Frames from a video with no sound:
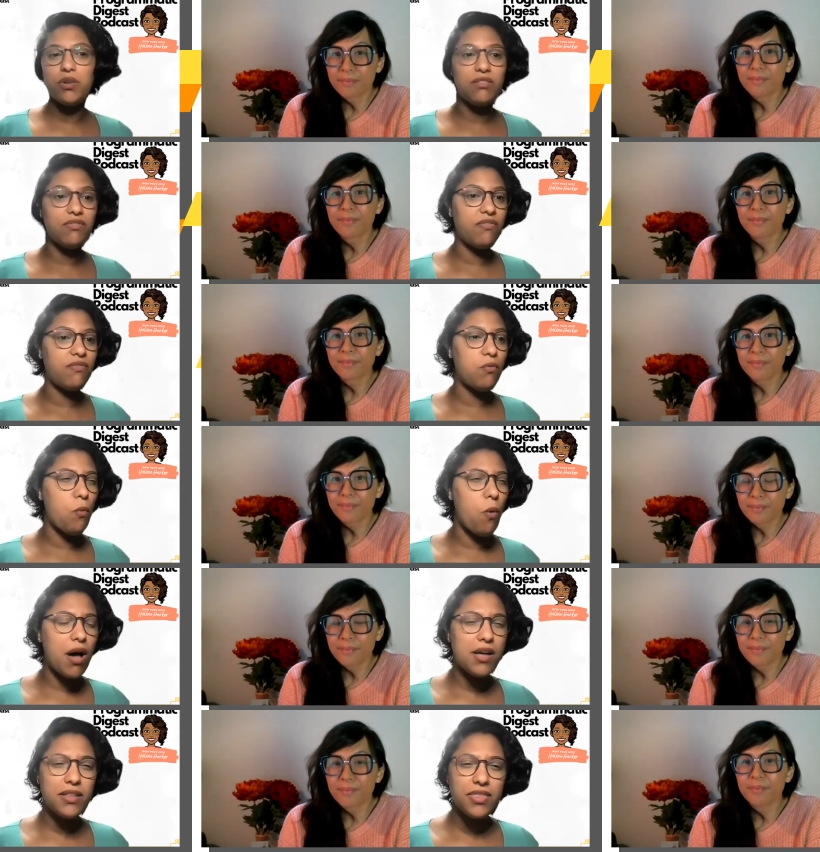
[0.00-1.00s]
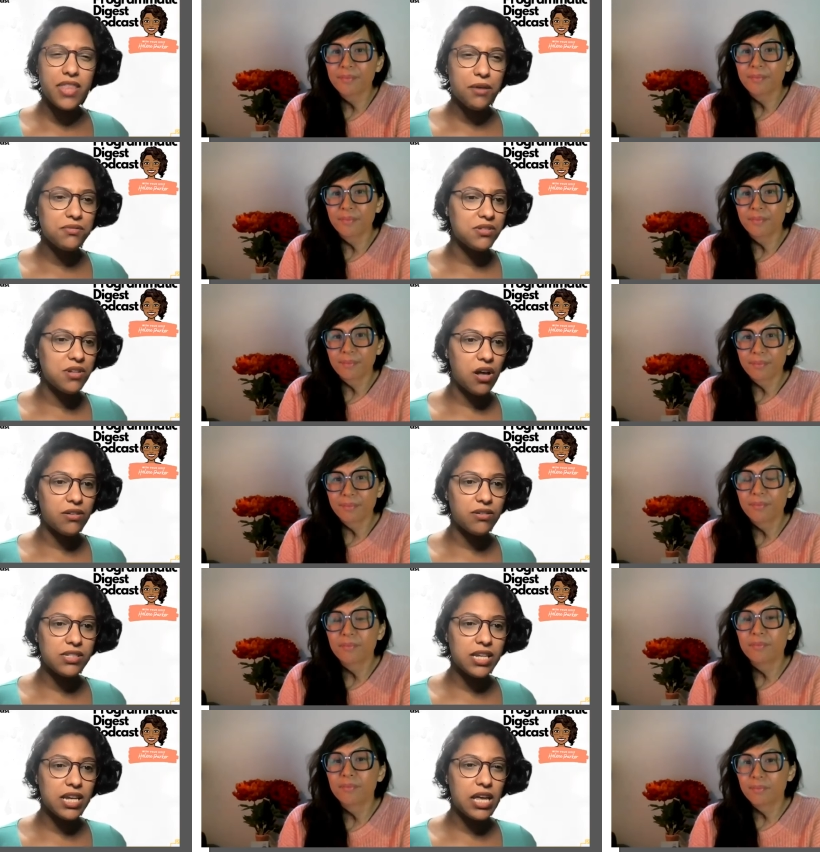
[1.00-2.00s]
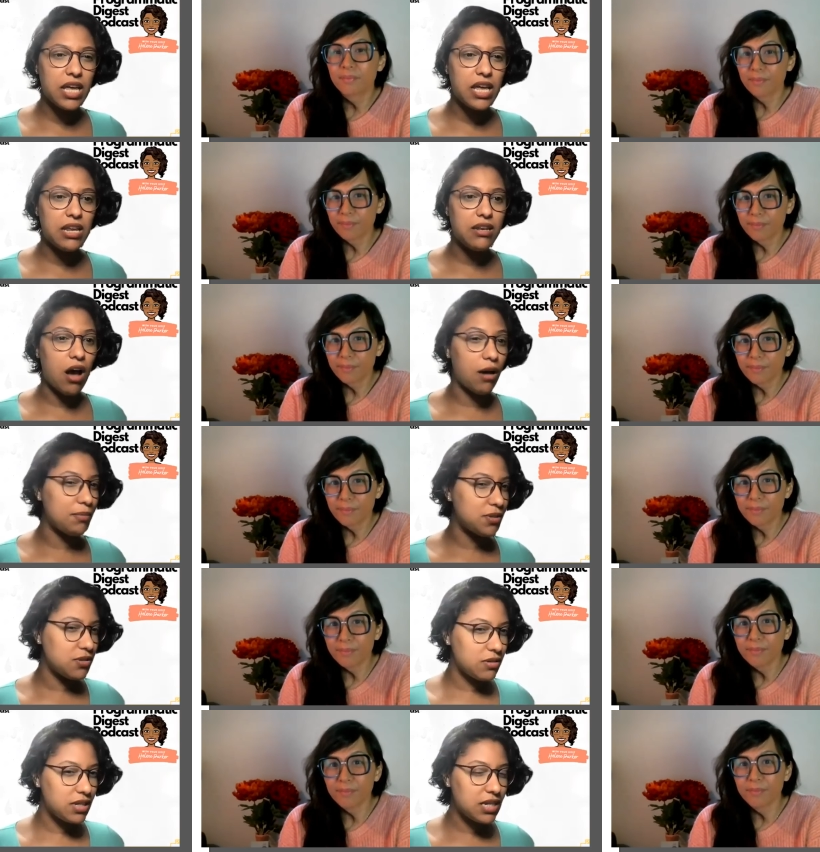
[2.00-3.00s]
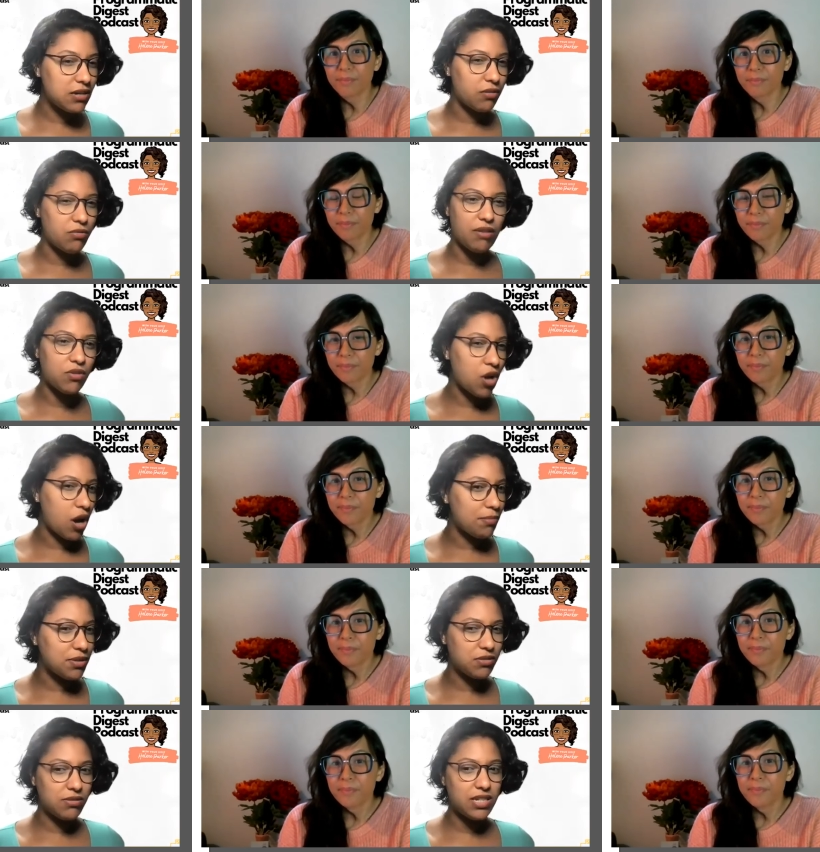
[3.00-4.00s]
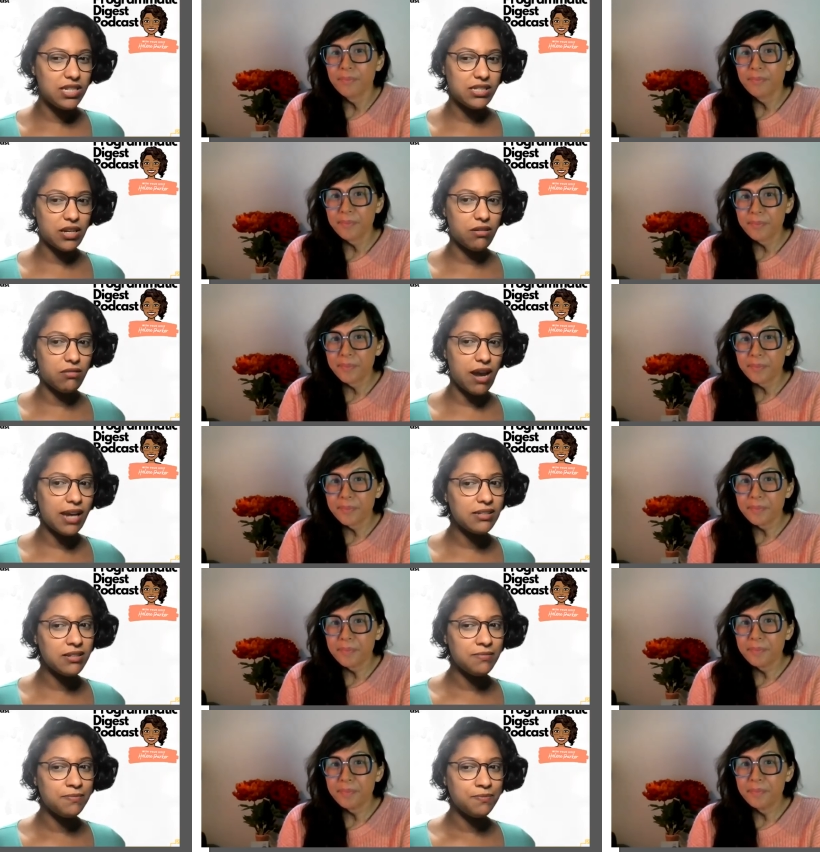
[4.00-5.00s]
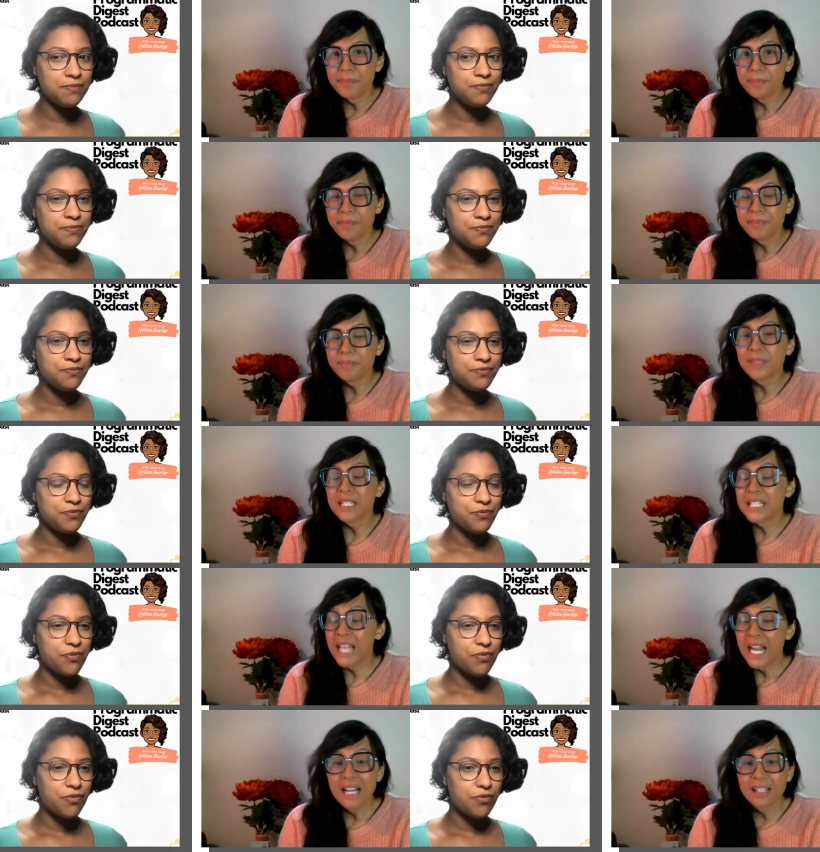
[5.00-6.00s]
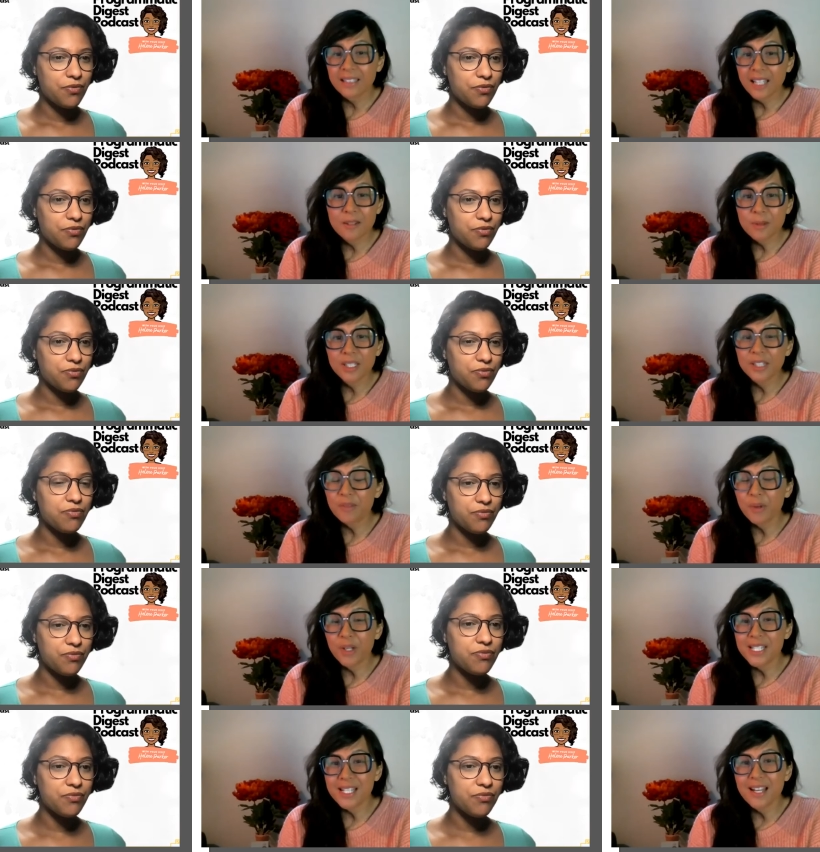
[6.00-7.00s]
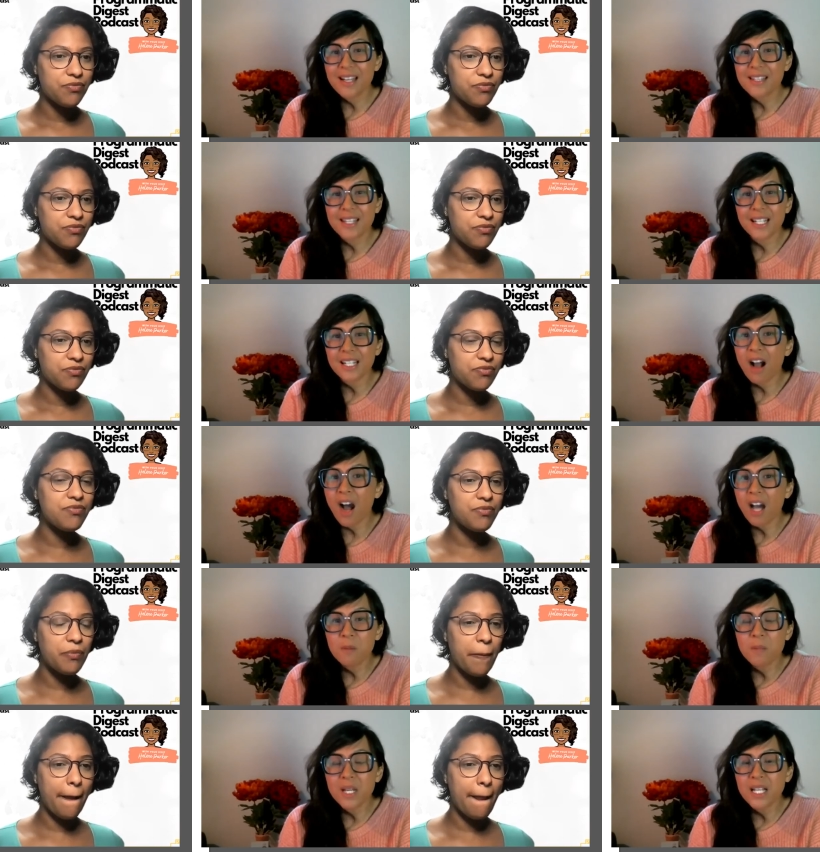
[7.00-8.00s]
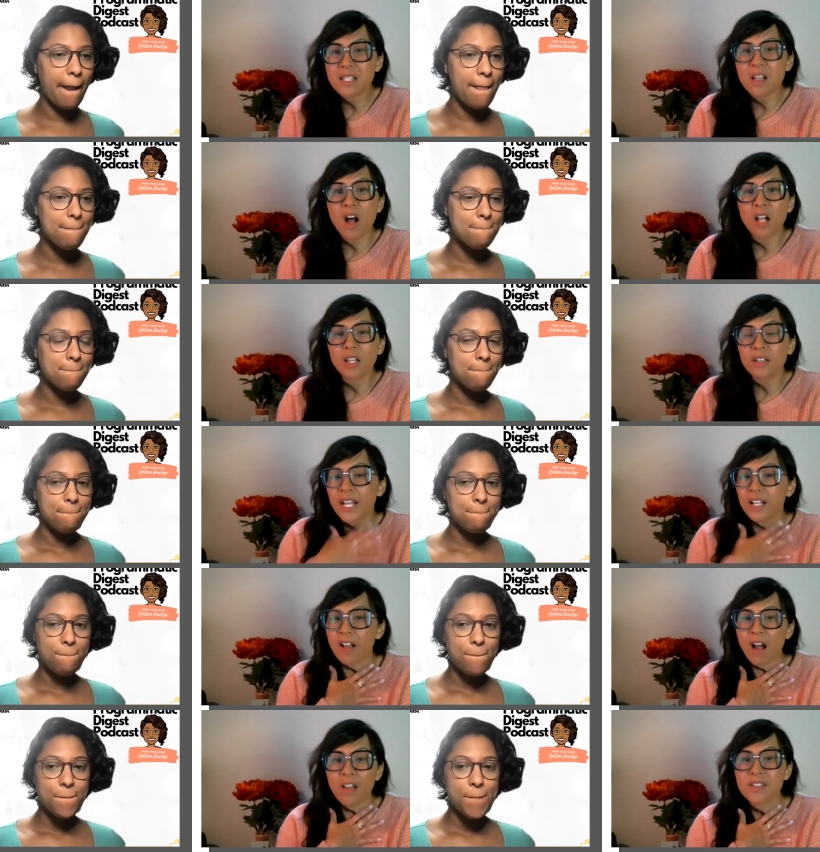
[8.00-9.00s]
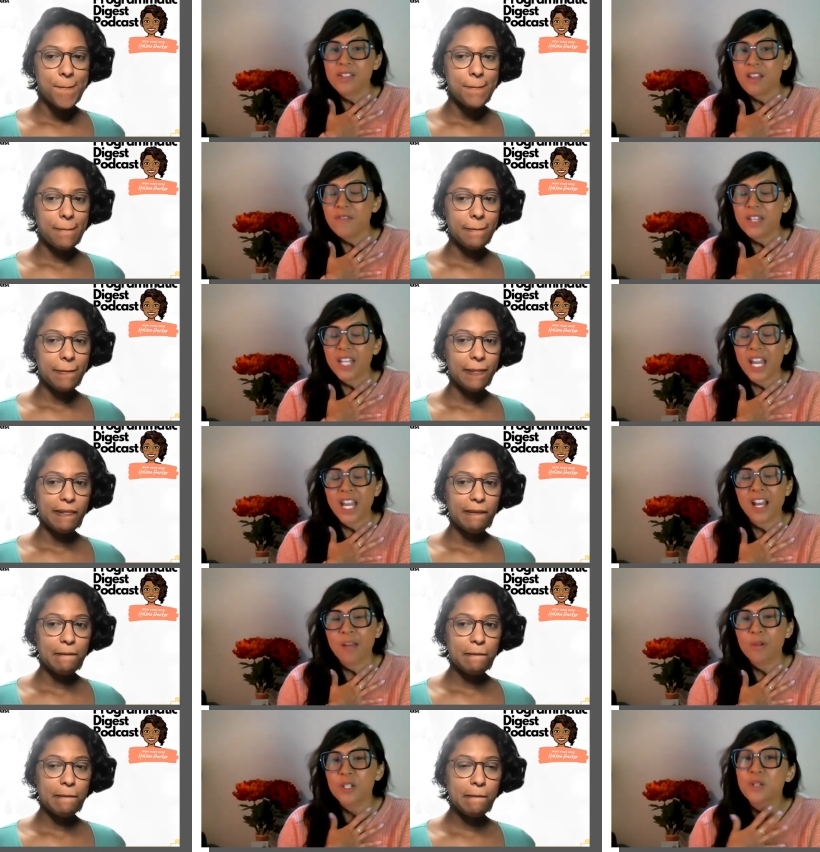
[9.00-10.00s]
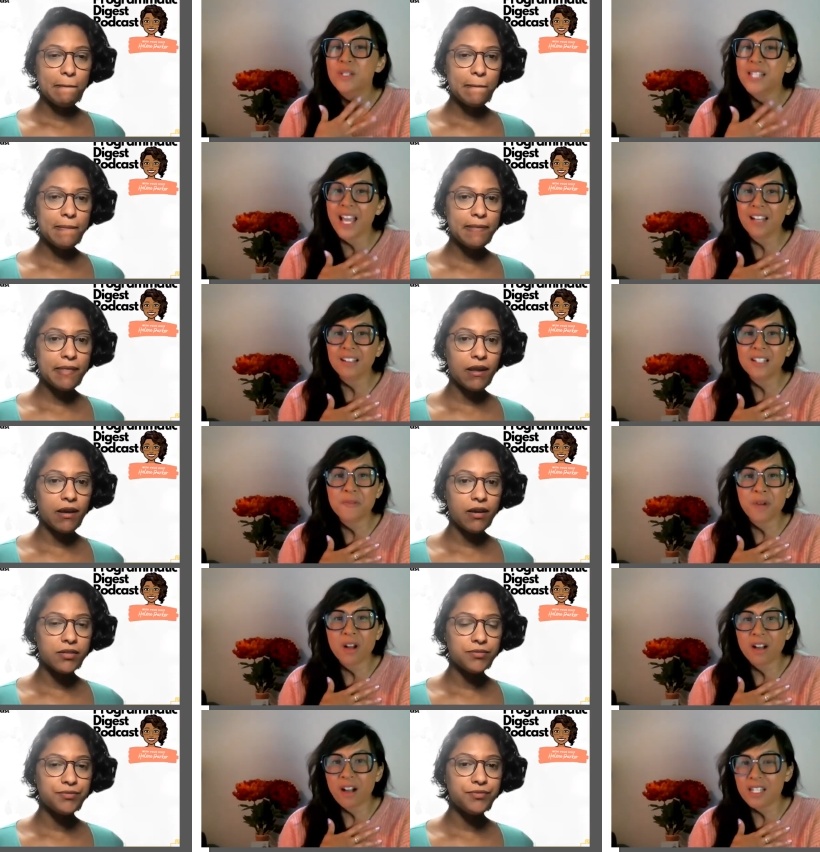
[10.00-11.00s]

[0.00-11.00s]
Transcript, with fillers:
Speaker 1: twenty one thousand dollars in opportunity or revenue opportunity. Is that correct?
Speaker 2: Yeah, that's what Clickvoyant does. Like it mm-hmm. automates all like all the stuff that Kate and I would do as analysts for our